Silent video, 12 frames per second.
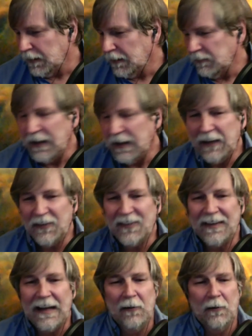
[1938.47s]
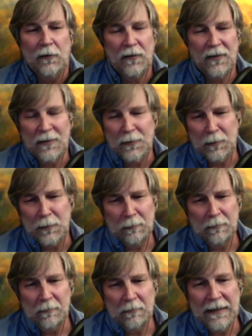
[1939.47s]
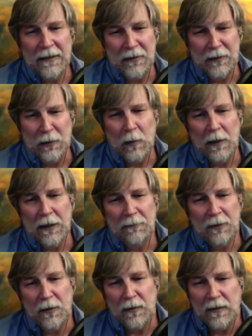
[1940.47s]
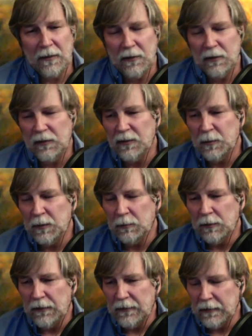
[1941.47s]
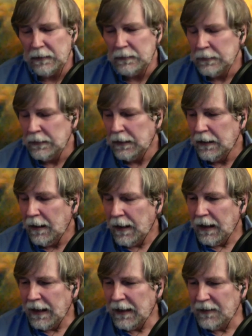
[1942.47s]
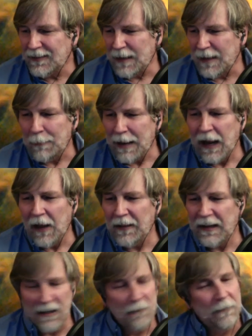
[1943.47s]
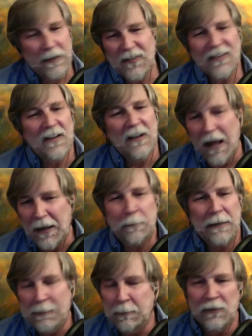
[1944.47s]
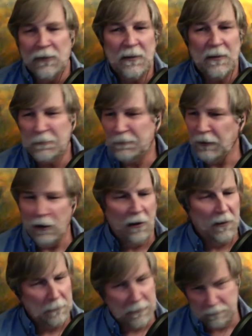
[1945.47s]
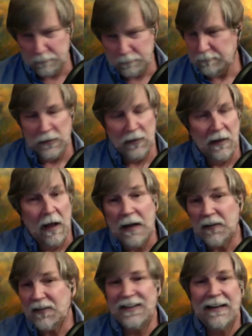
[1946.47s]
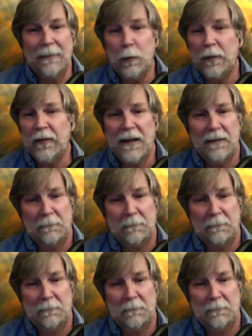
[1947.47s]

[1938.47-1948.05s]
naysayers who get in our way of doing the things that we want to do. And somehow they convinced a lot of people to fall lockstep with that